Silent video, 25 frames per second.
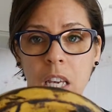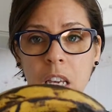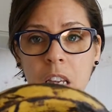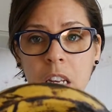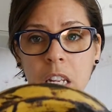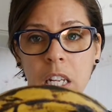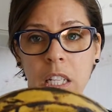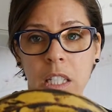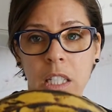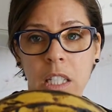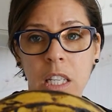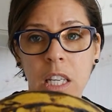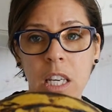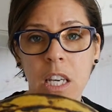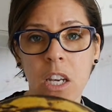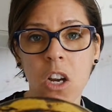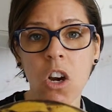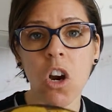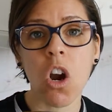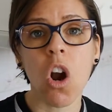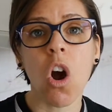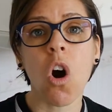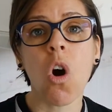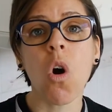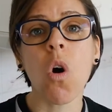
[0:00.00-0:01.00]
it is
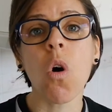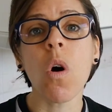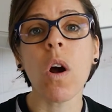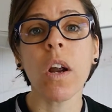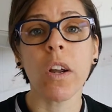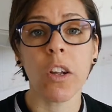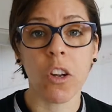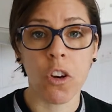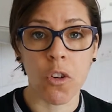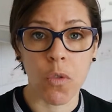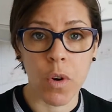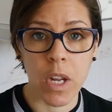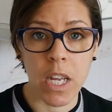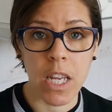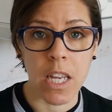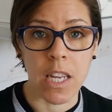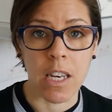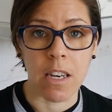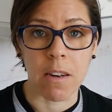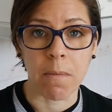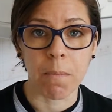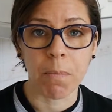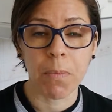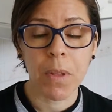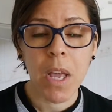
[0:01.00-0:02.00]
here or
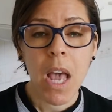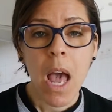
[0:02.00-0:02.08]
green.